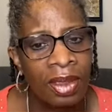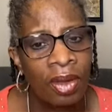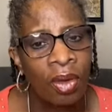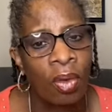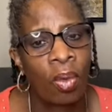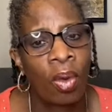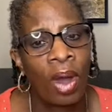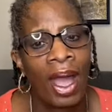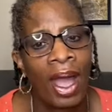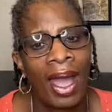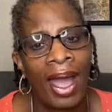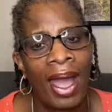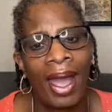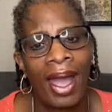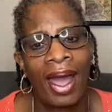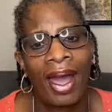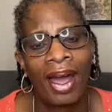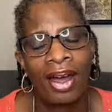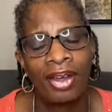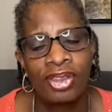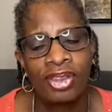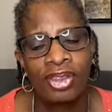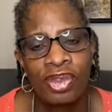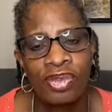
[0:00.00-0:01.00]

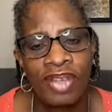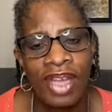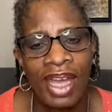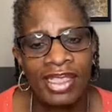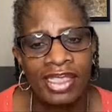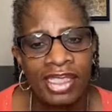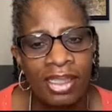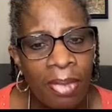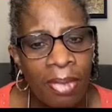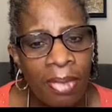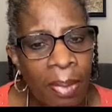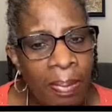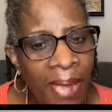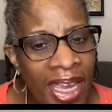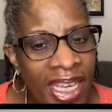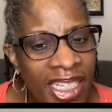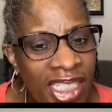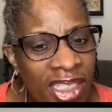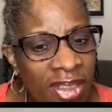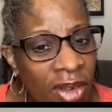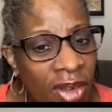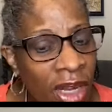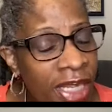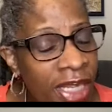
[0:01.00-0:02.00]
Wow. You got some
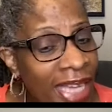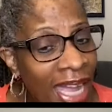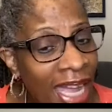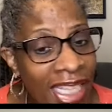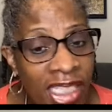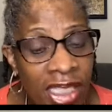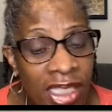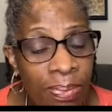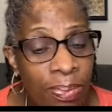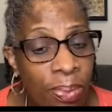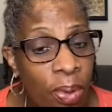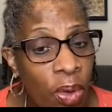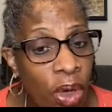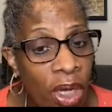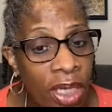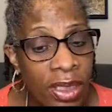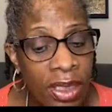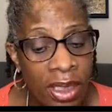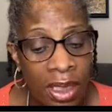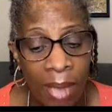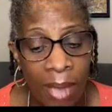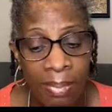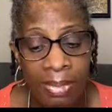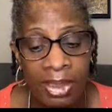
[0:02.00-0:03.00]
amazing. That's
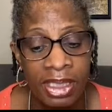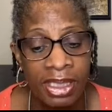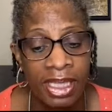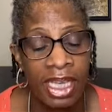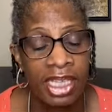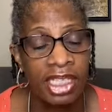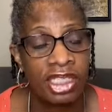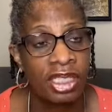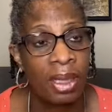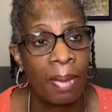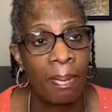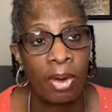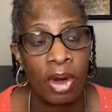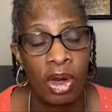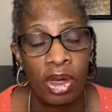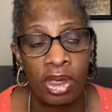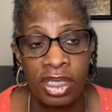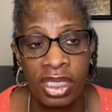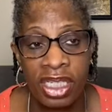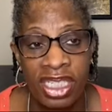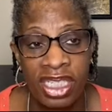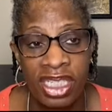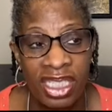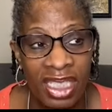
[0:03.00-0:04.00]
important. I'm going to tell you something,
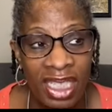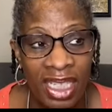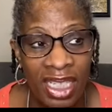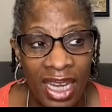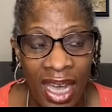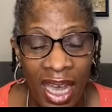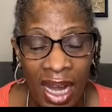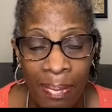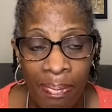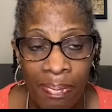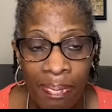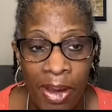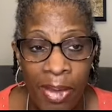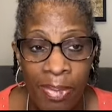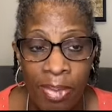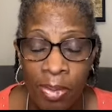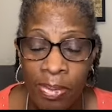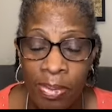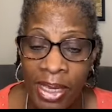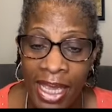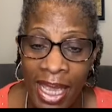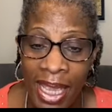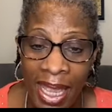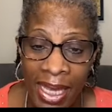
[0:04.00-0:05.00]
Burgundy, because a lot of people
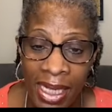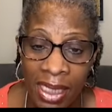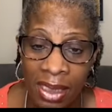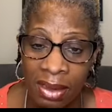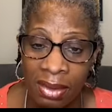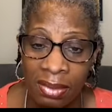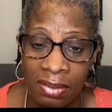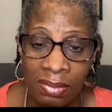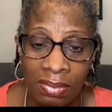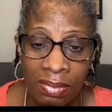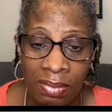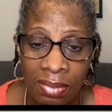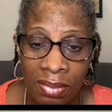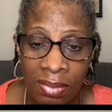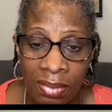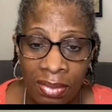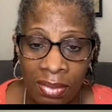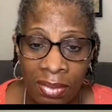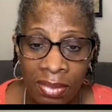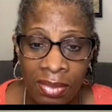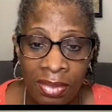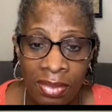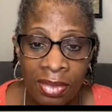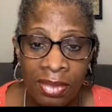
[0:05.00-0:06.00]
be hating.
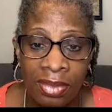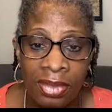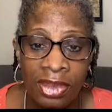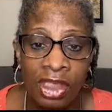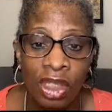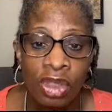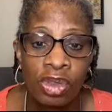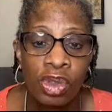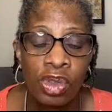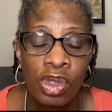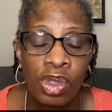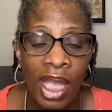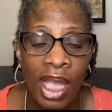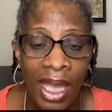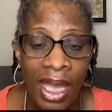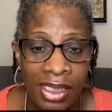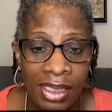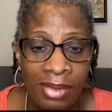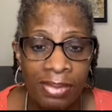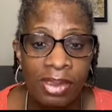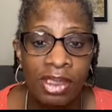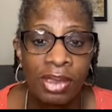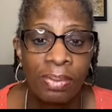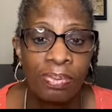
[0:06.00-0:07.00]
So you got
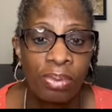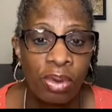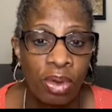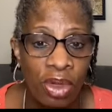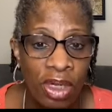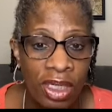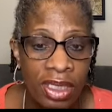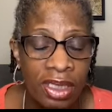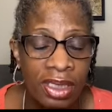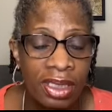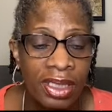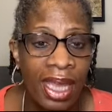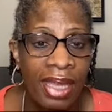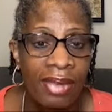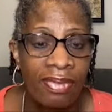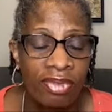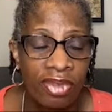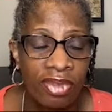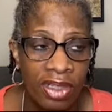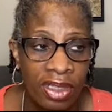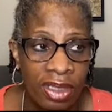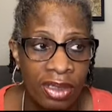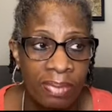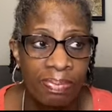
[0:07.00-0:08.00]
some support that
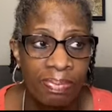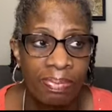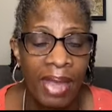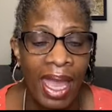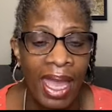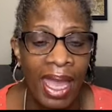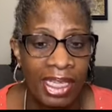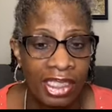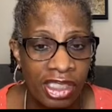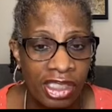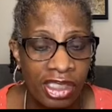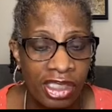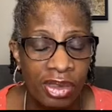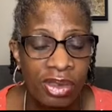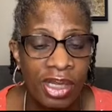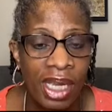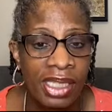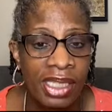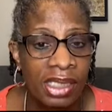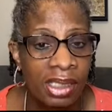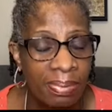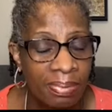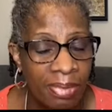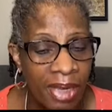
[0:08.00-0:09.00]
really backs you.
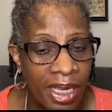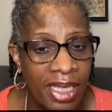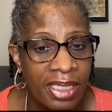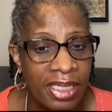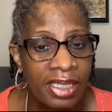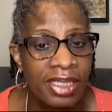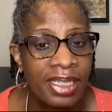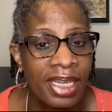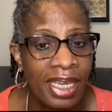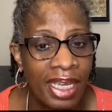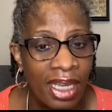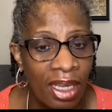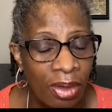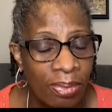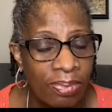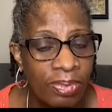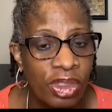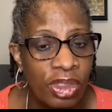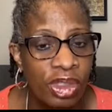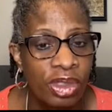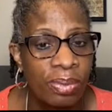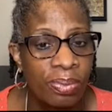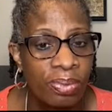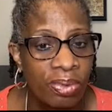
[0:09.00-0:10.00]
That's amazing. They helped
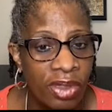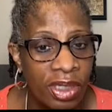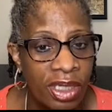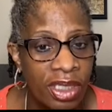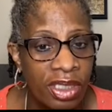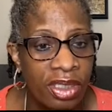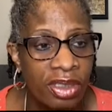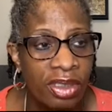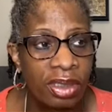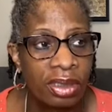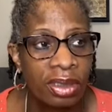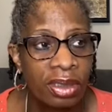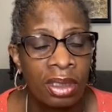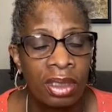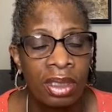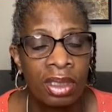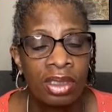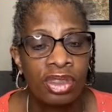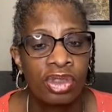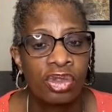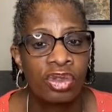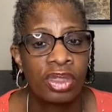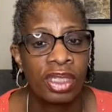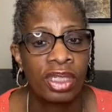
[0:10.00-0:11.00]
you to bring your
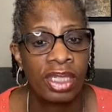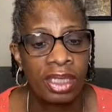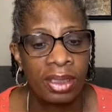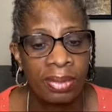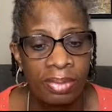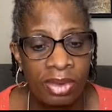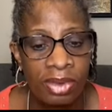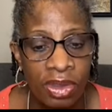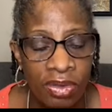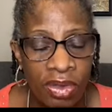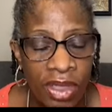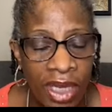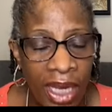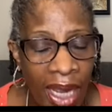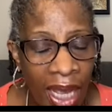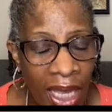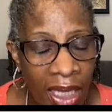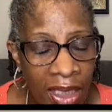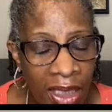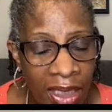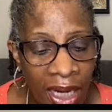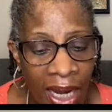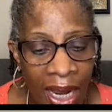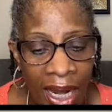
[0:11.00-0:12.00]
dream to
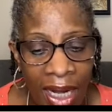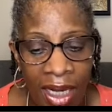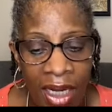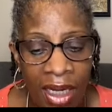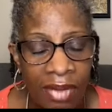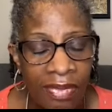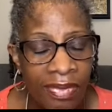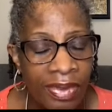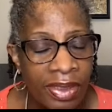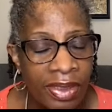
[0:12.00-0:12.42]
reality. I love